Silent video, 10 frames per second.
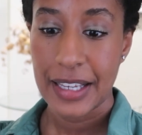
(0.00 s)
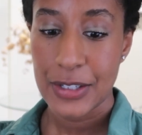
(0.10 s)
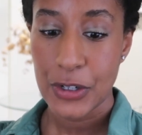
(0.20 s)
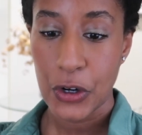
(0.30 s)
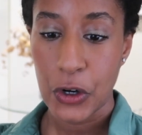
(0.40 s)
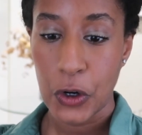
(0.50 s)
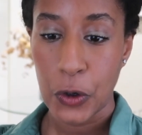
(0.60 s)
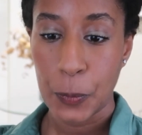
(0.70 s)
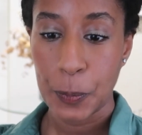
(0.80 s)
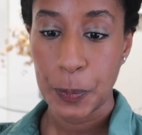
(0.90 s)

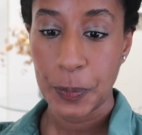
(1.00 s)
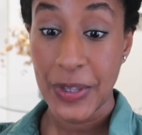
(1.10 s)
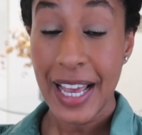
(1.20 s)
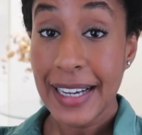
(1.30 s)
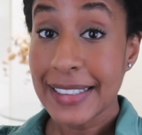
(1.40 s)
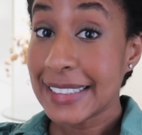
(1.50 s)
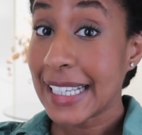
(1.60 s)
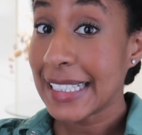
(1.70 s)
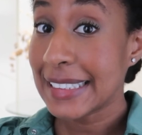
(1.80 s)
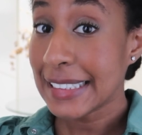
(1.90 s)
So yeah,
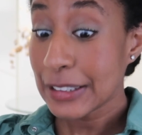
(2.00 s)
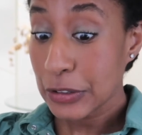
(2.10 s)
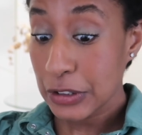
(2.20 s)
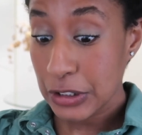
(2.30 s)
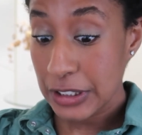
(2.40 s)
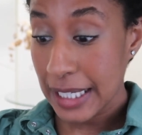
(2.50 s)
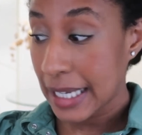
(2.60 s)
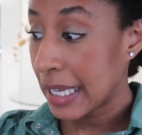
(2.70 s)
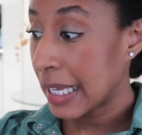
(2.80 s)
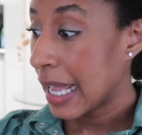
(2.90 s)
that is it for
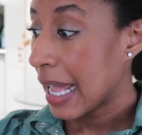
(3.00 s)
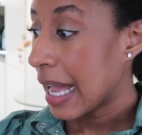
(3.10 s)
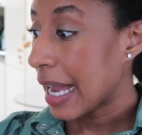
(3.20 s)
today.